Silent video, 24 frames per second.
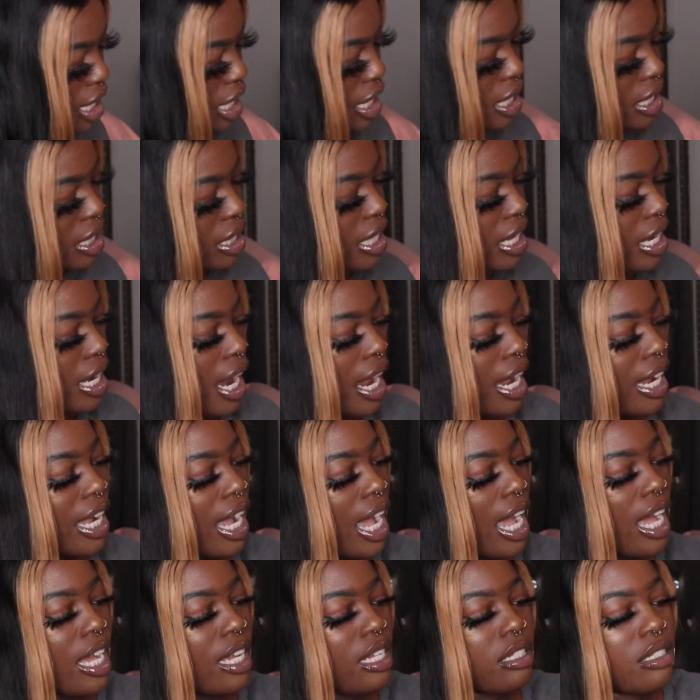then I
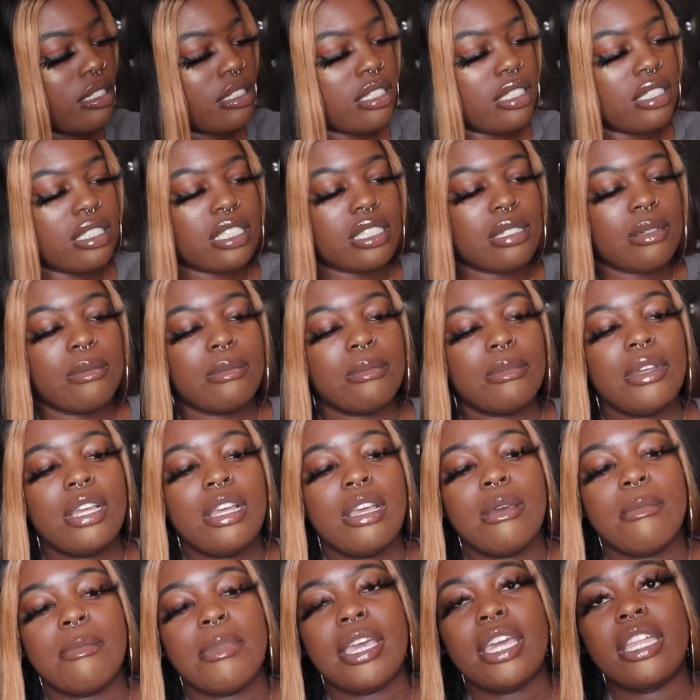got some
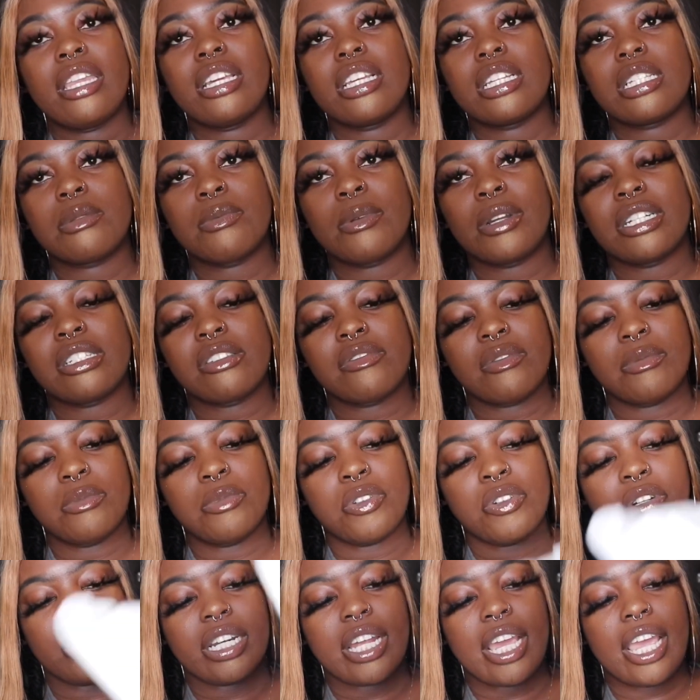Panda Express from
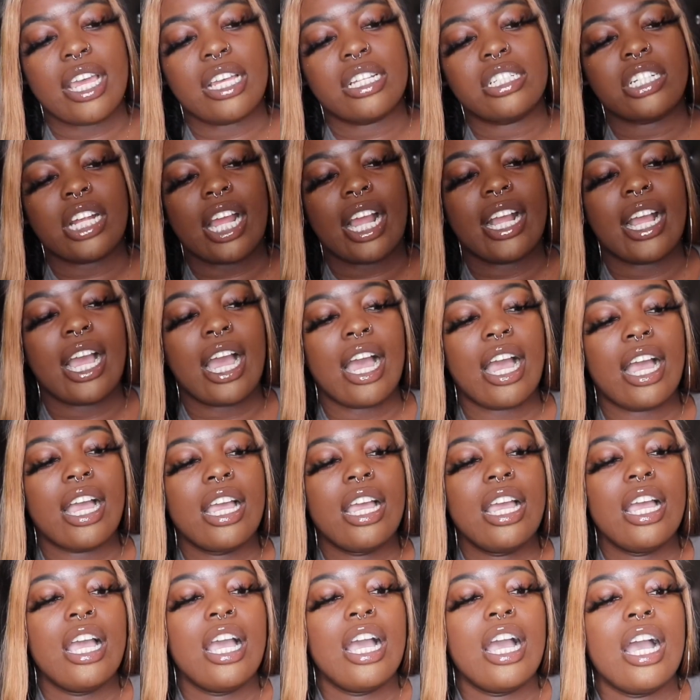DoorDash. I got
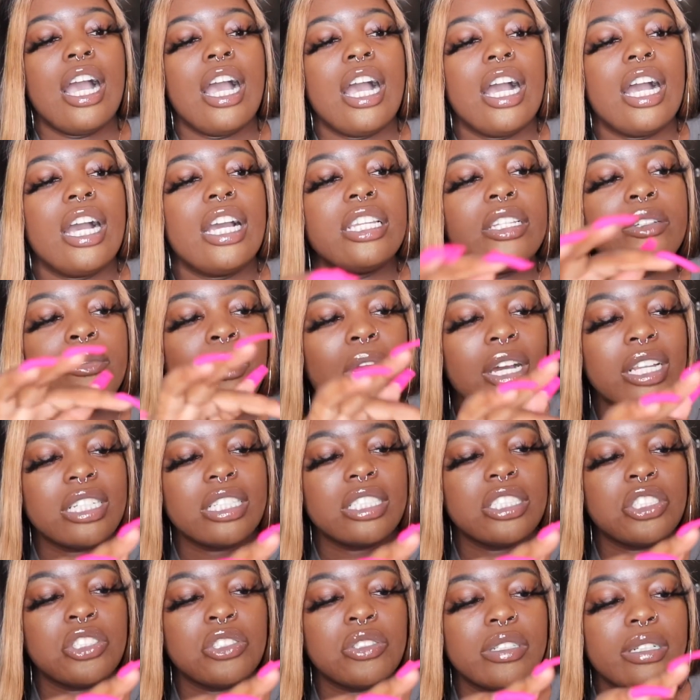honey
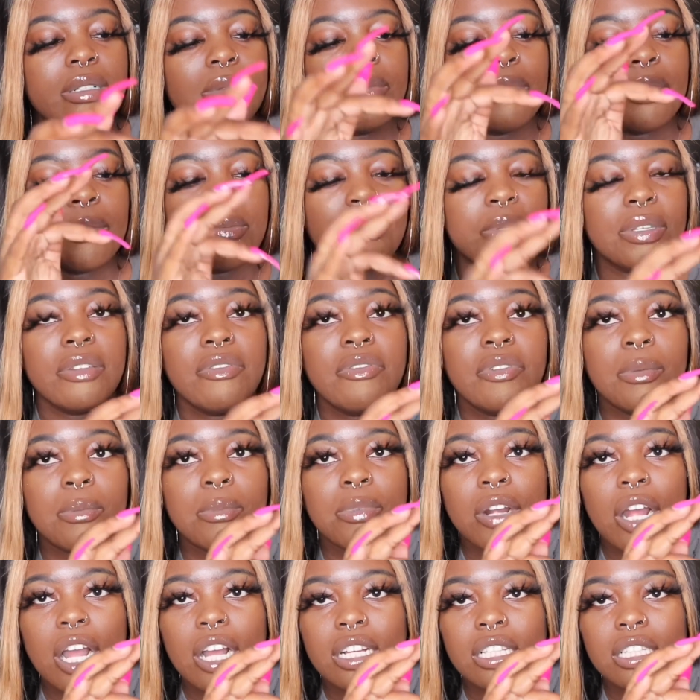walnut shrimp, beef and
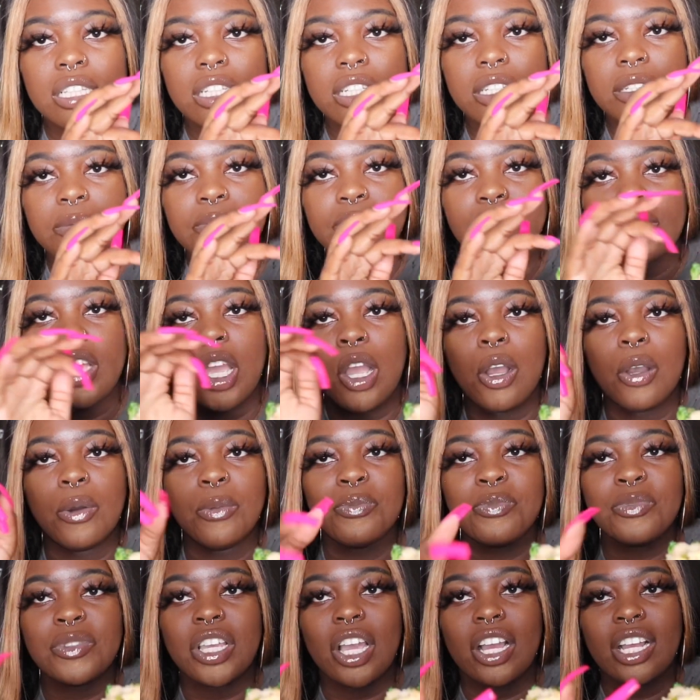broccoli. Oh,
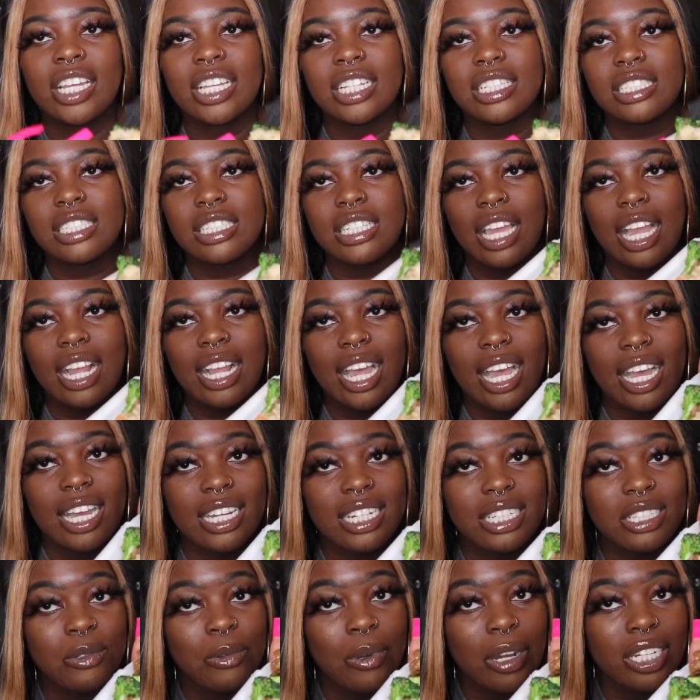y'all can't see. I got
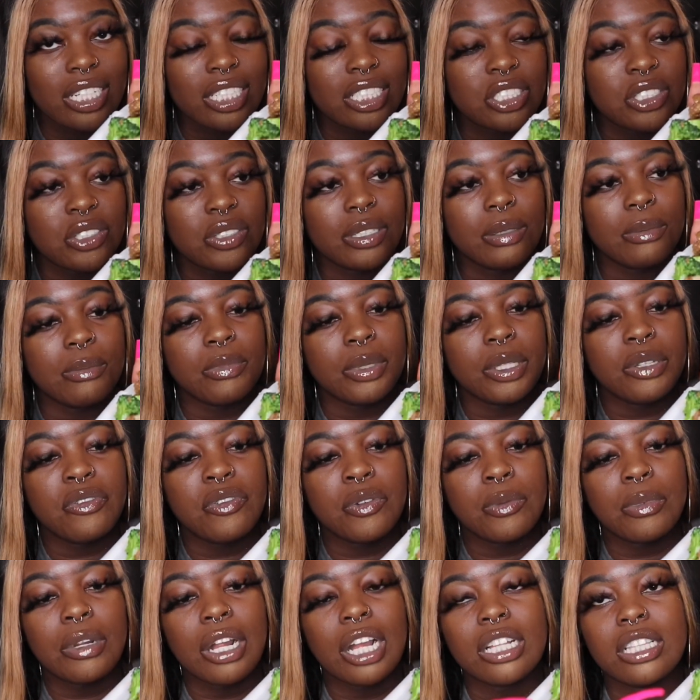honey walnut shrimp, beef
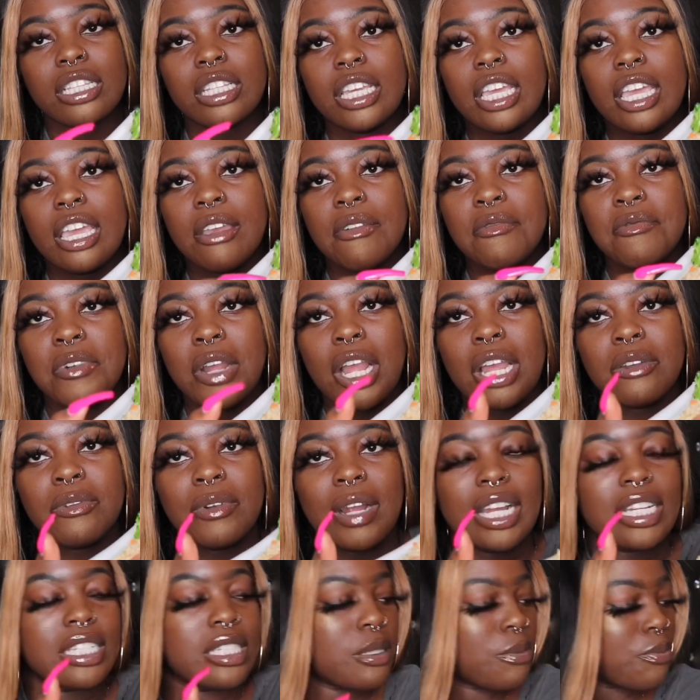and broccoli, and fried
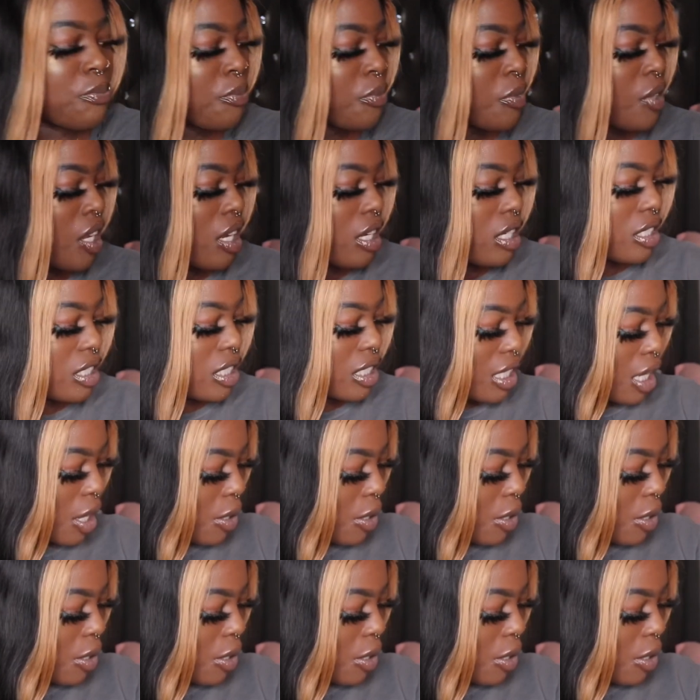rice. So